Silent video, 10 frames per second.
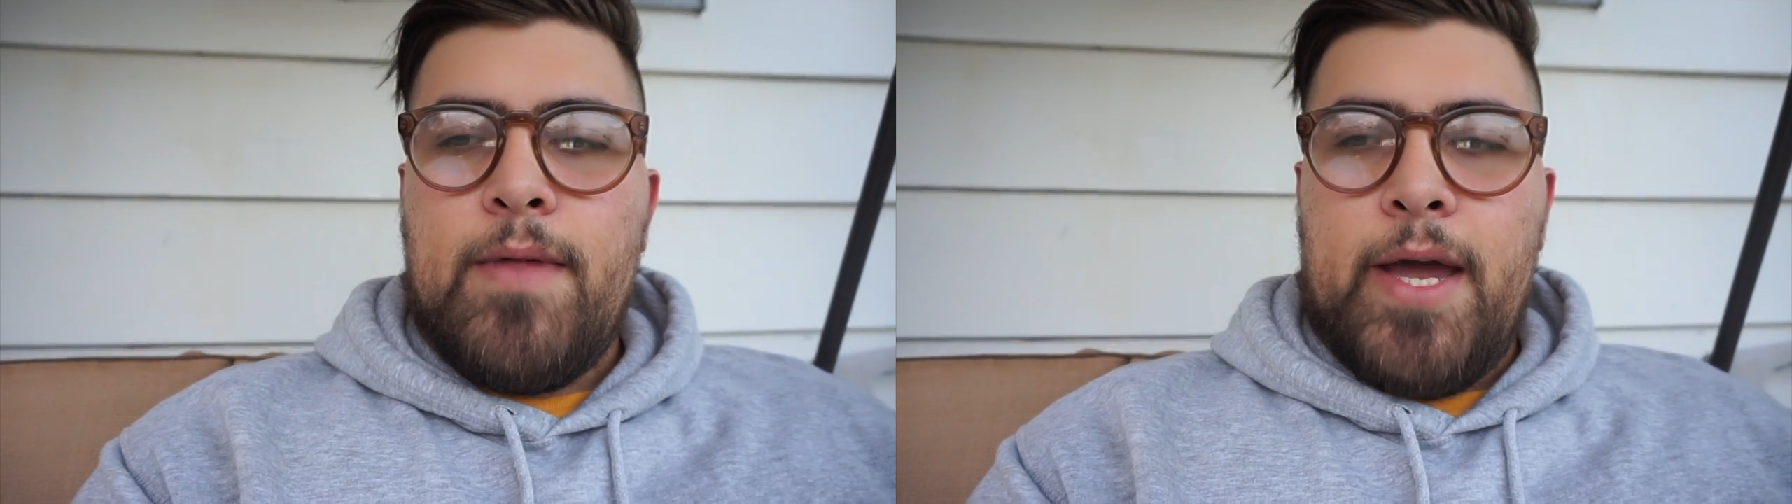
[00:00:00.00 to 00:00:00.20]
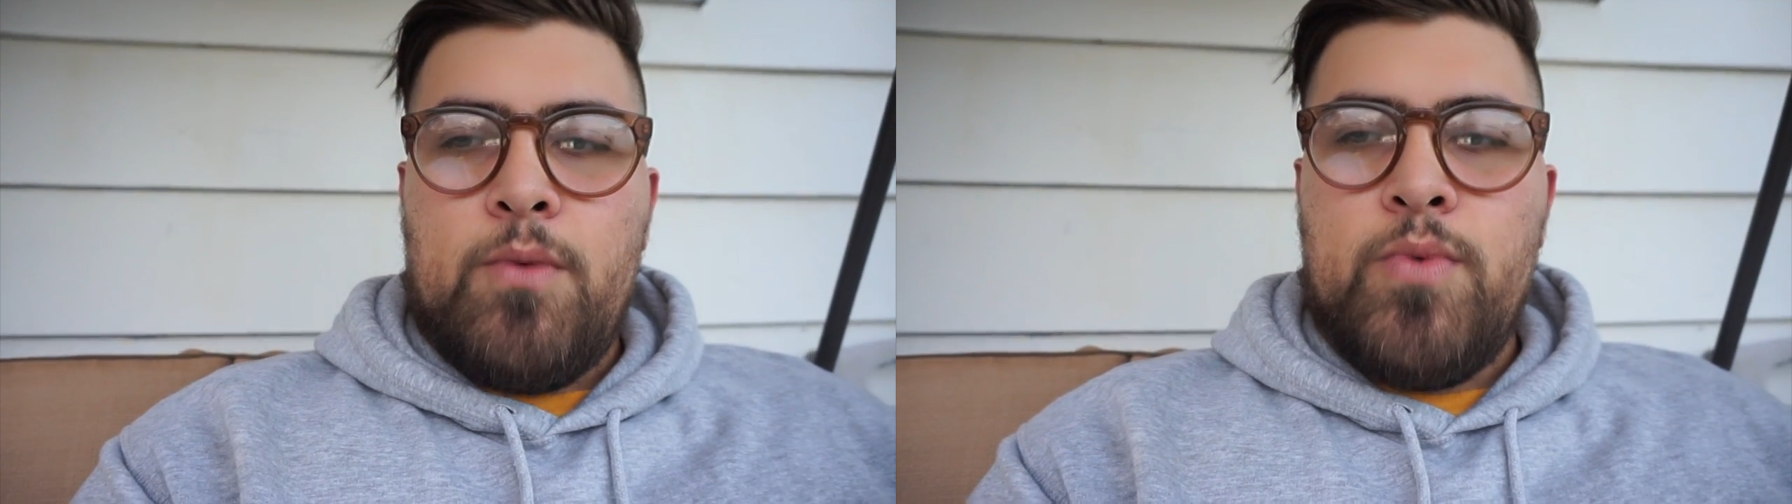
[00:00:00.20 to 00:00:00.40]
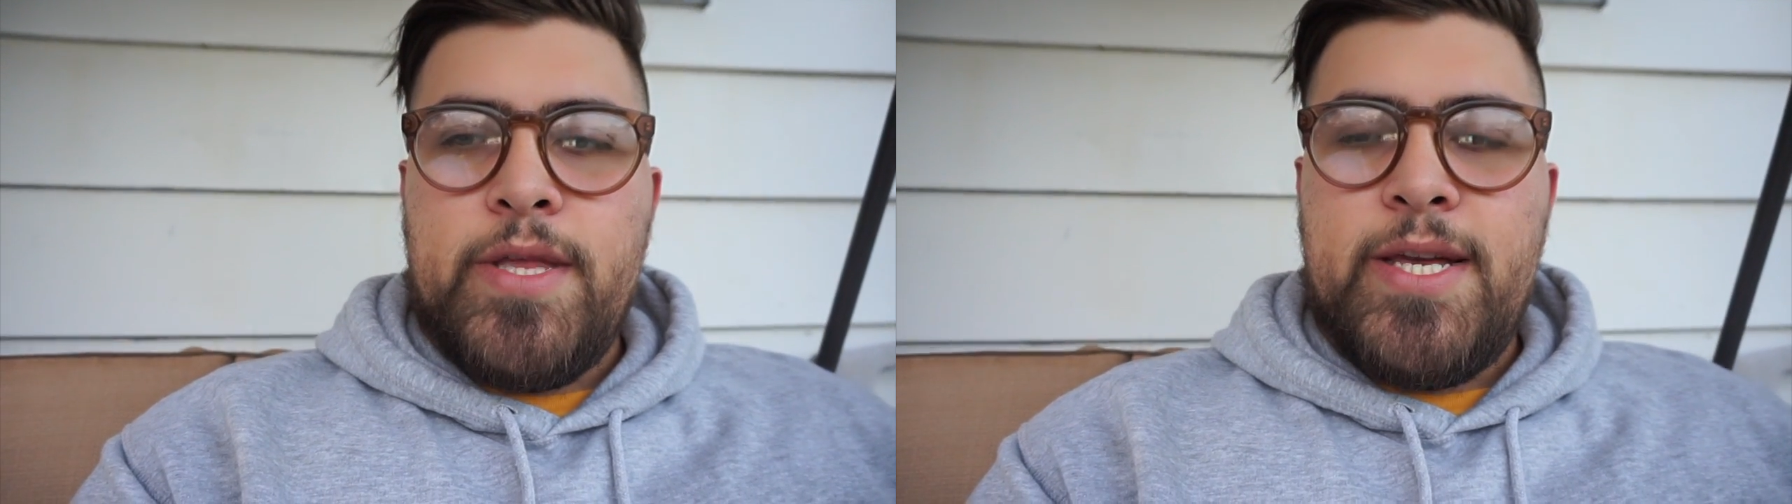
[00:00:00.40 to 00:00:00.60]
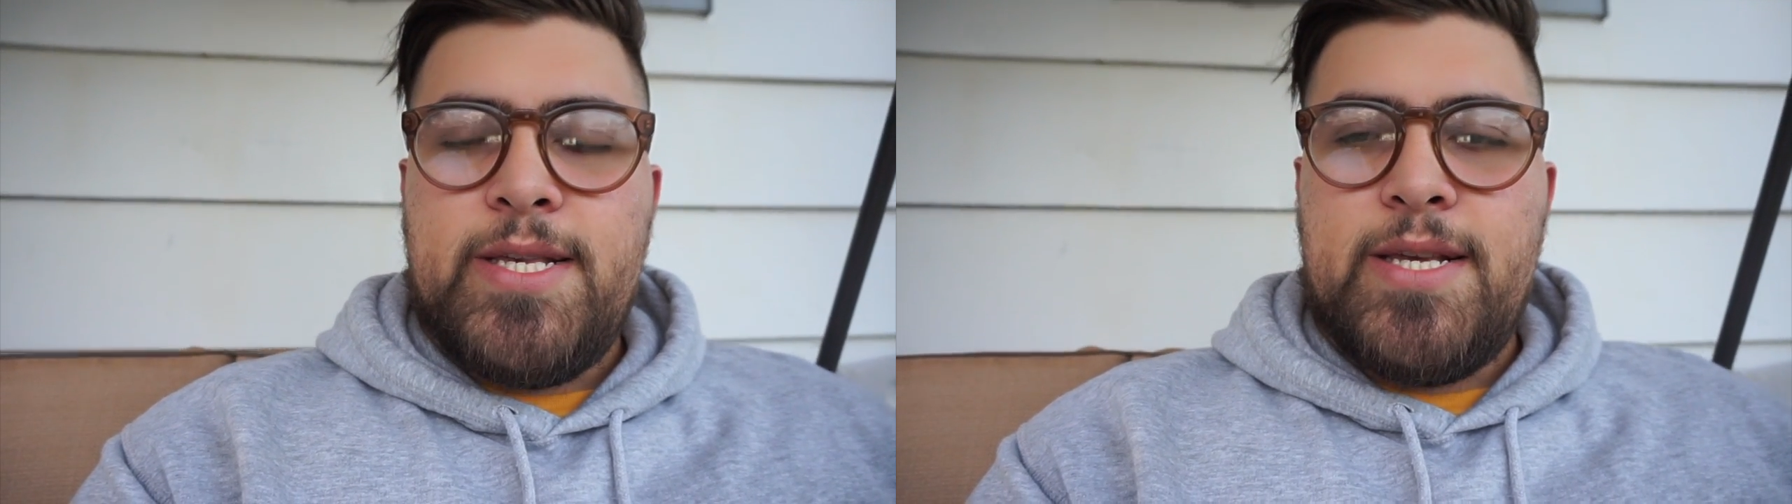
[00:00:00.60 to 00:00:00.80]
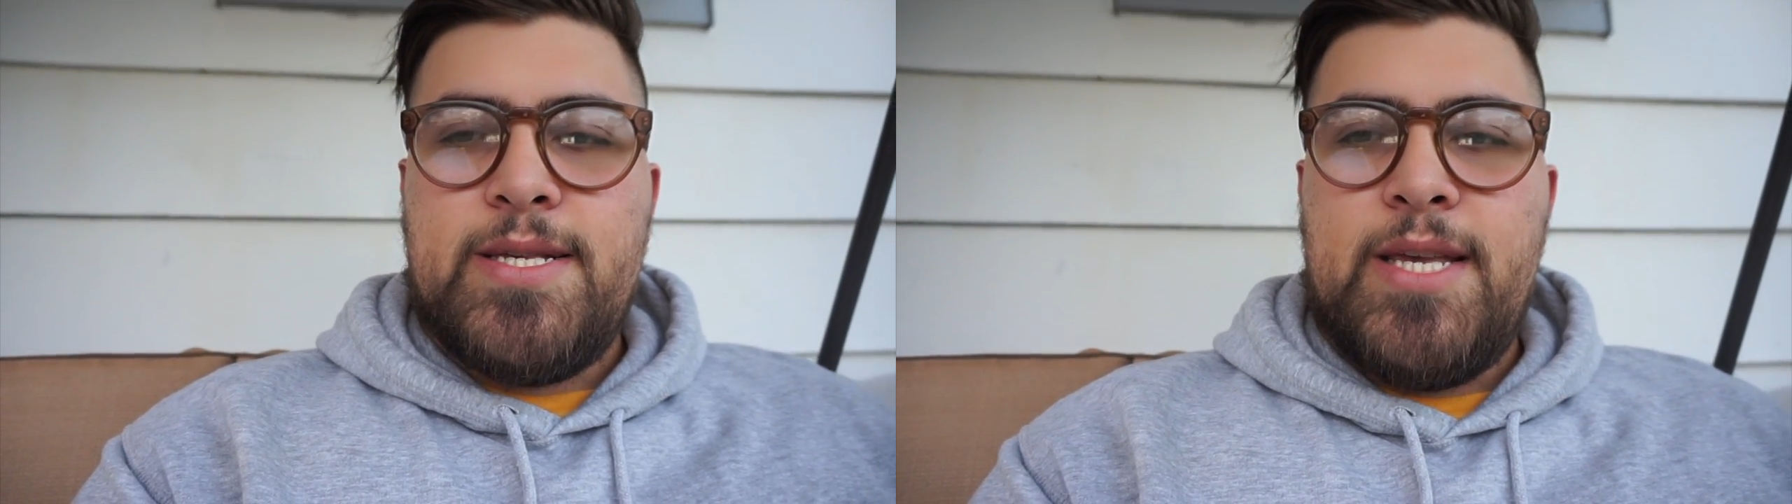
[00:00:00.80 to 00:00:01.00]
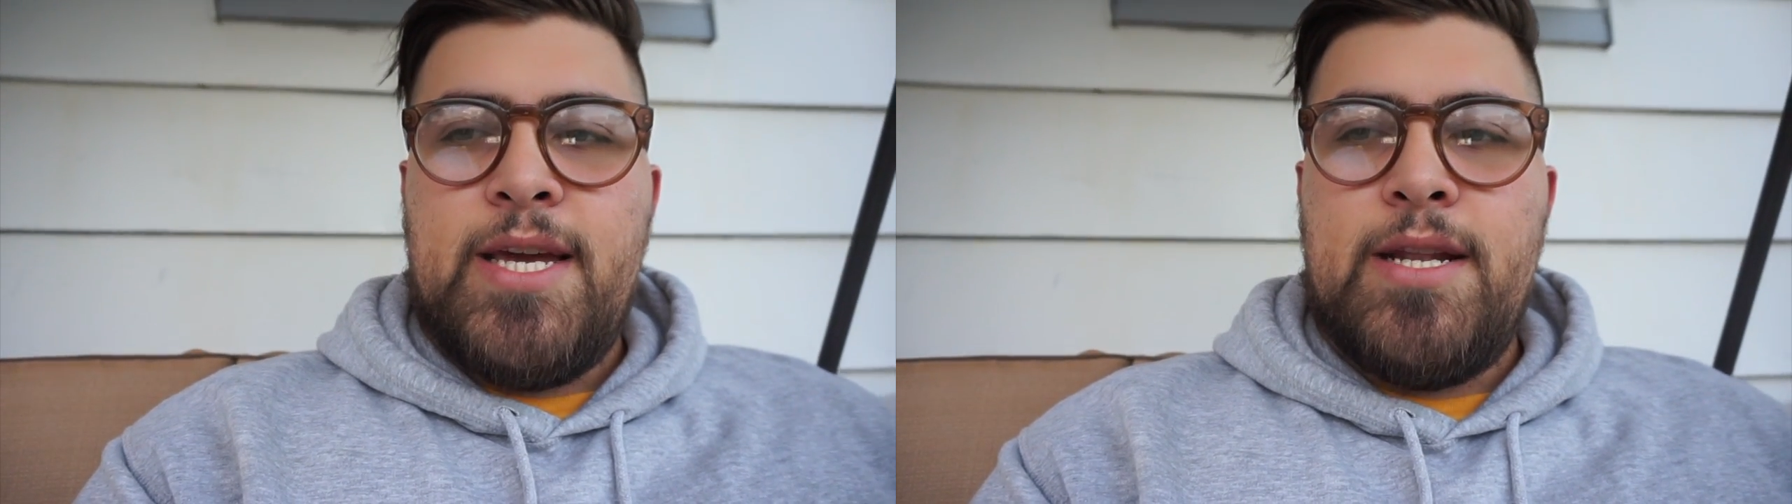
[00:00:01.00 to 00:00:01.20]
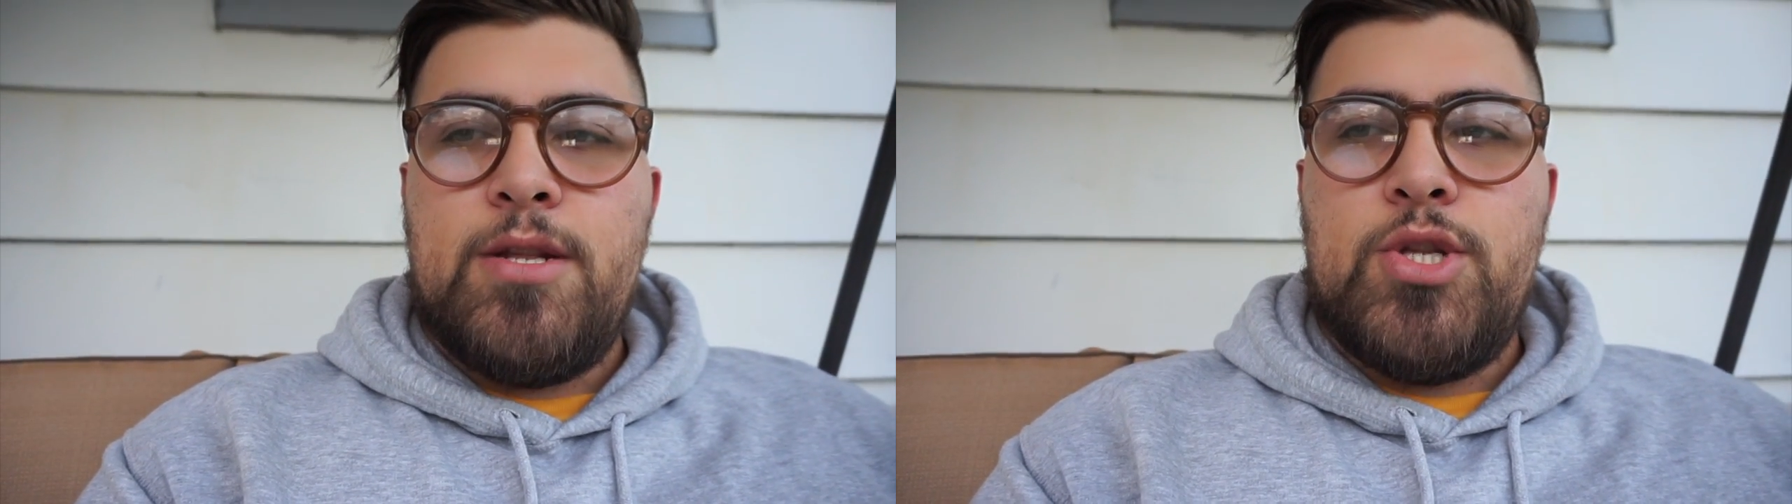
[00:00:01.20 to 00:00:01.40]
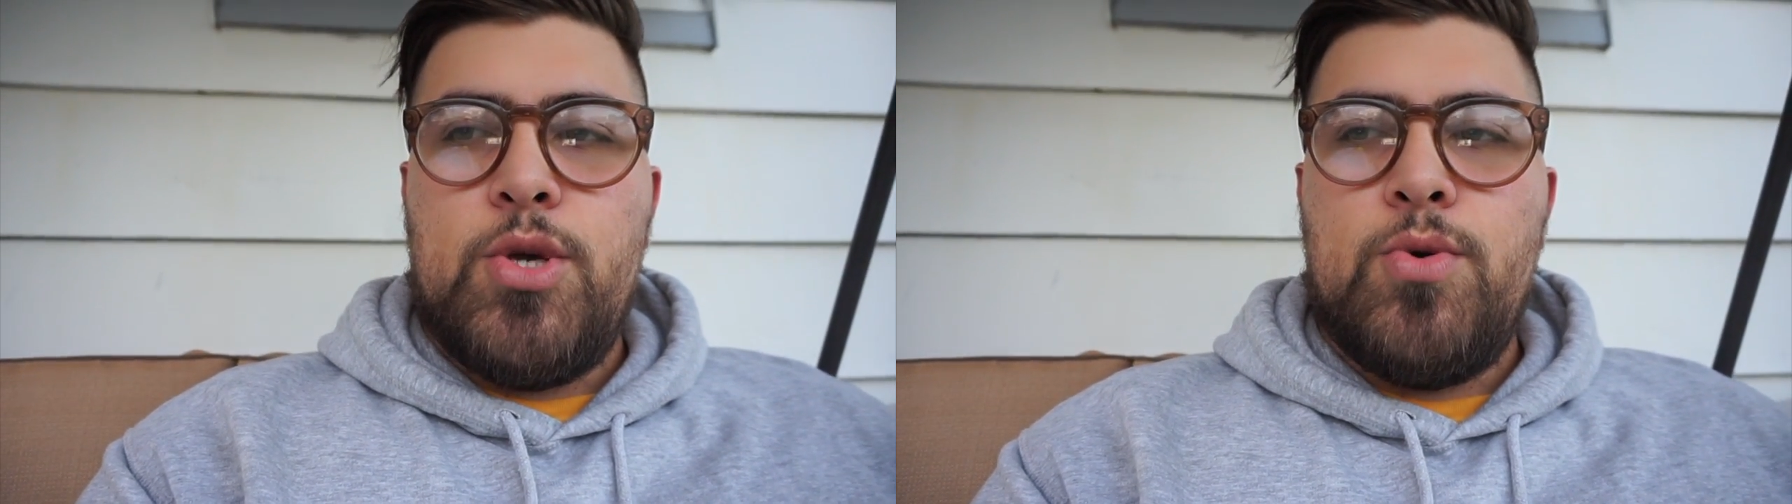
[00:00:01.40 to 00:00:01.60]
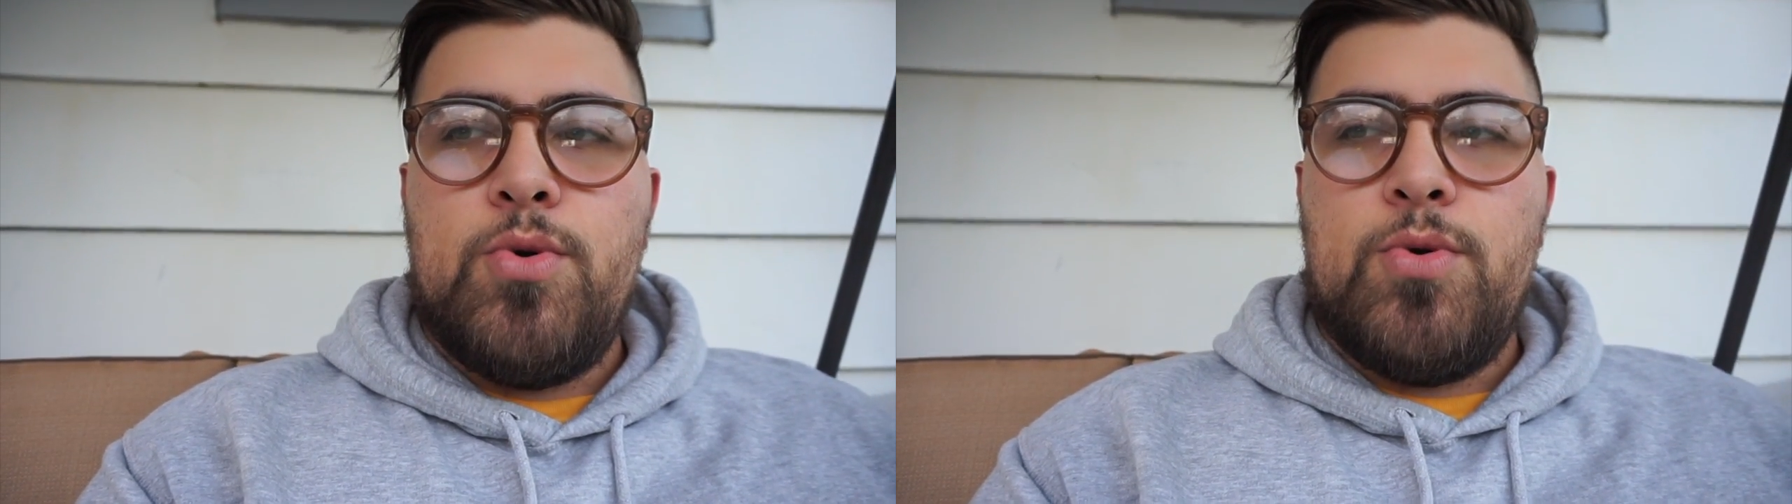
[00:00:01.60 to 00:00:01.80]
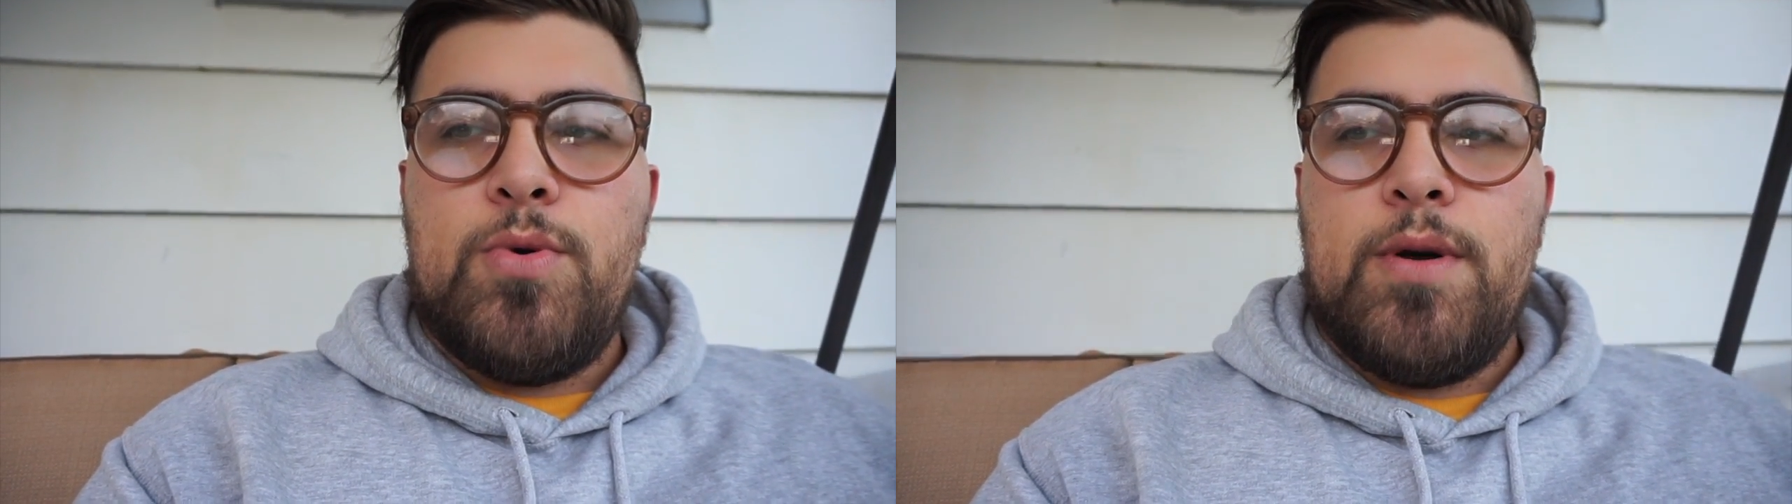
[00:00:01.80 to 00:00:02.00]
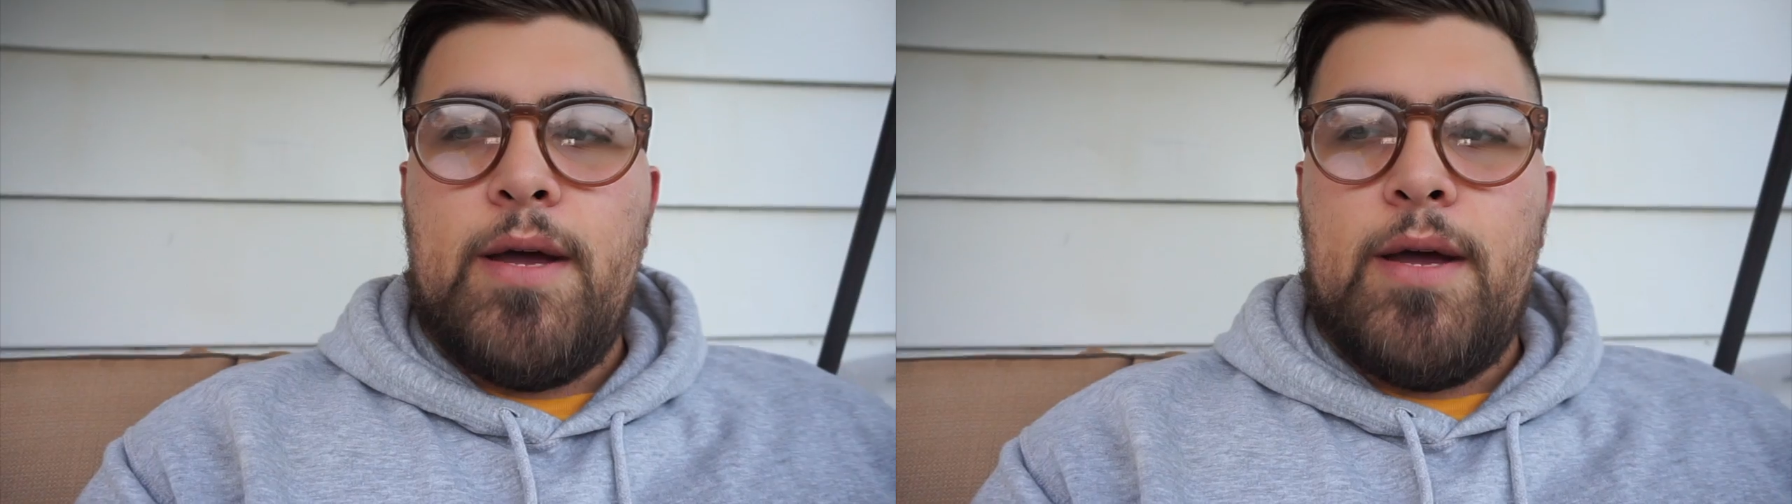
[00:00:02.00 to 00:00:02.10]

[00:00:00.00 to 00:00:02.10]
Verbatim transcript: like really succeed and do